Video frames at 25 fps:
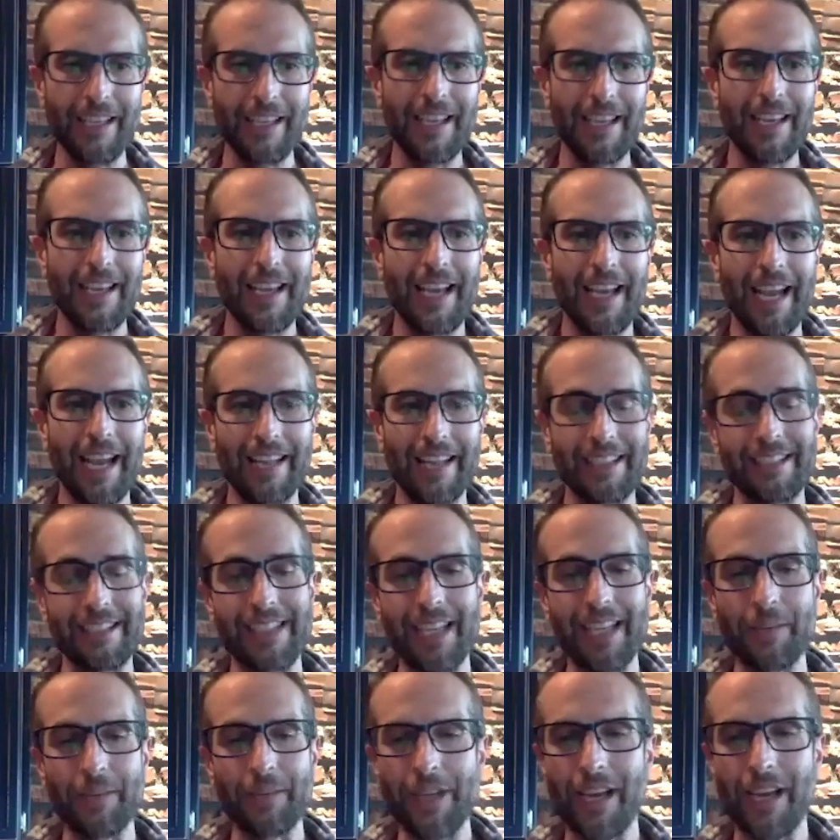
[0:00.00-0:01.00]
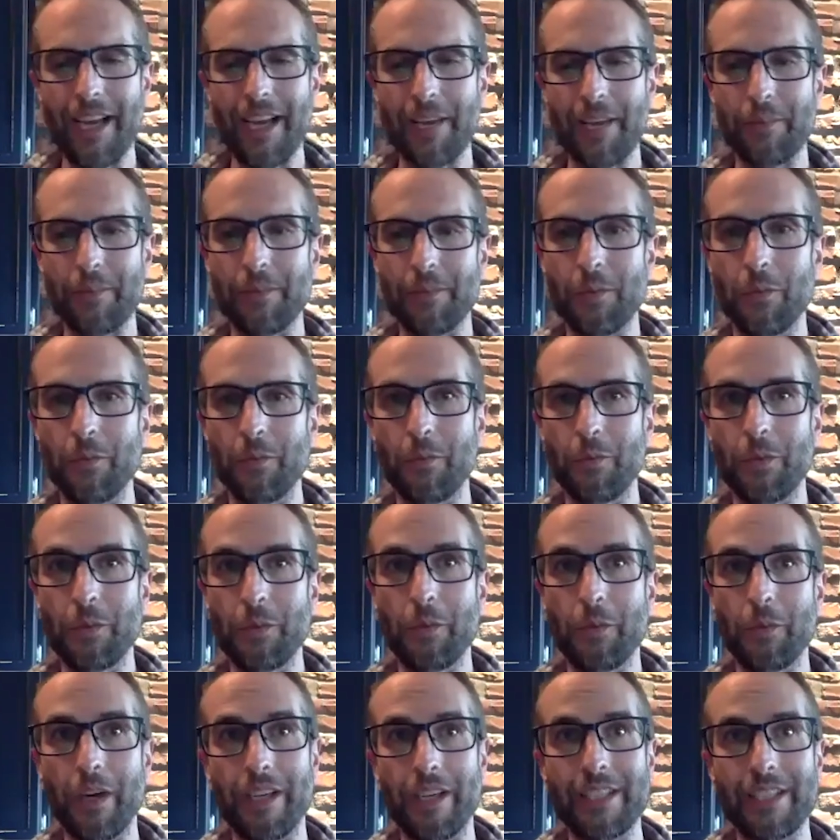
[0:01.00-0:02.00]
Mm-hmm. At the mm-hmm. same time, we
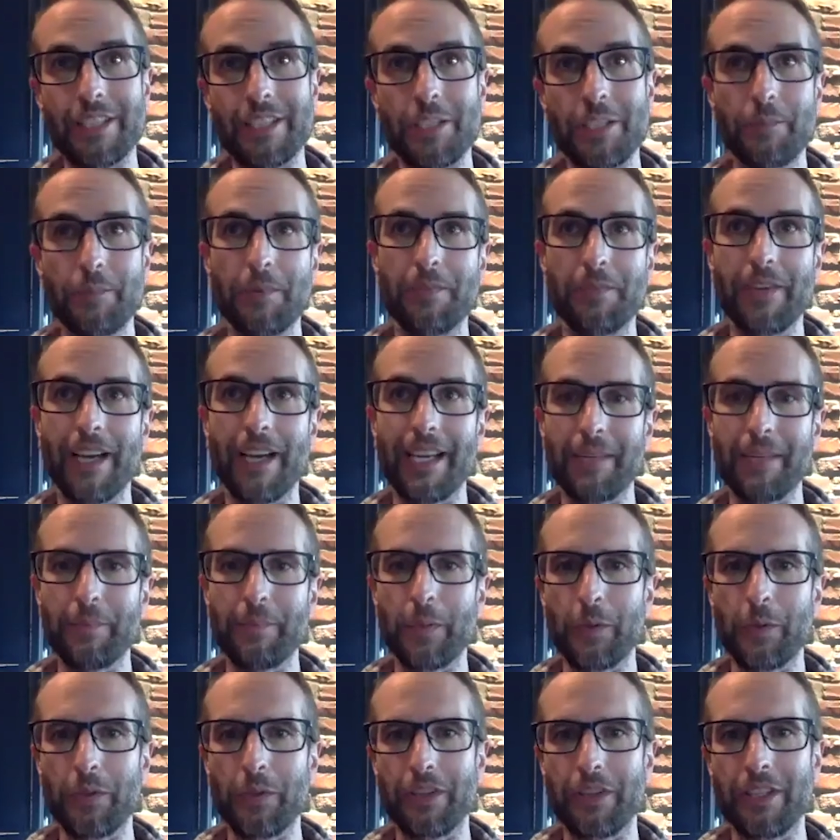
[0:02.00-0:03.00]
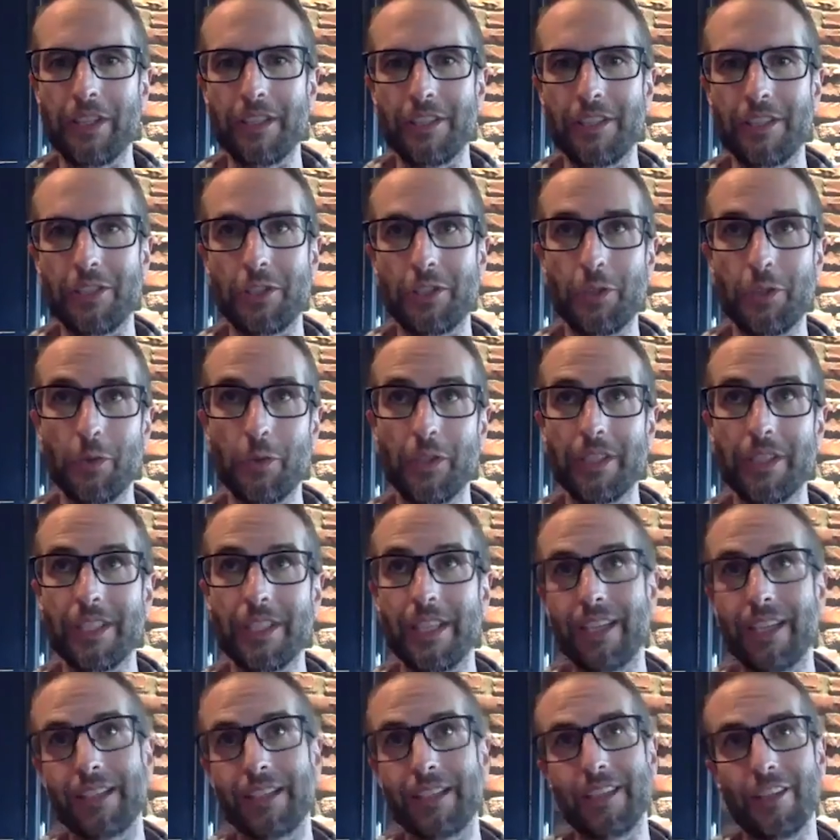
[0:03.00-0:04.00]
wanted to provide both the short
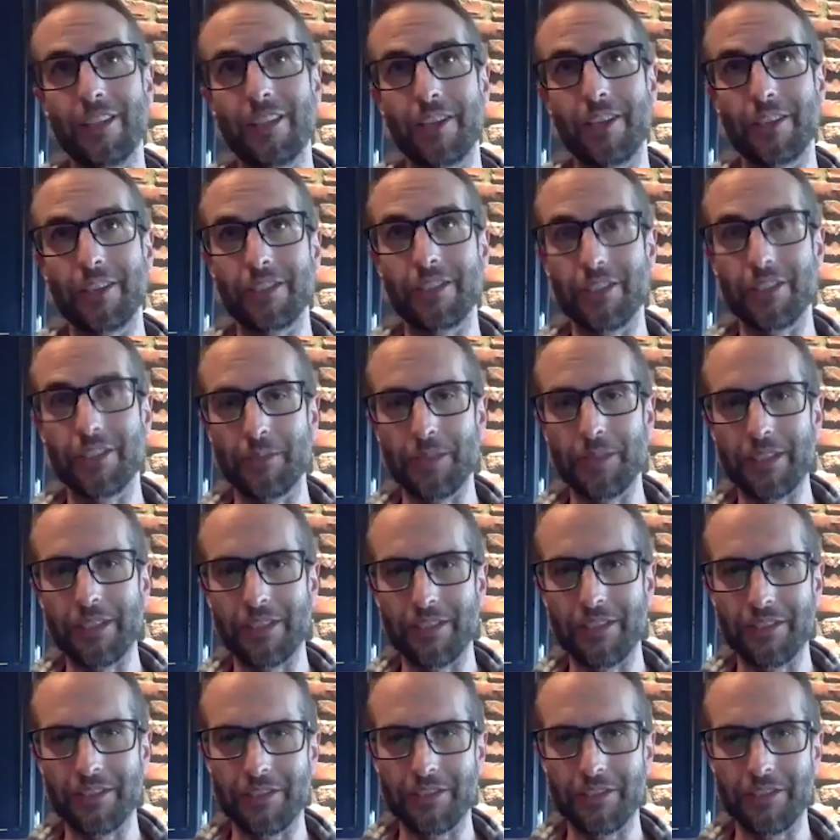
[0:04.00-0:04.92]
and the long term results.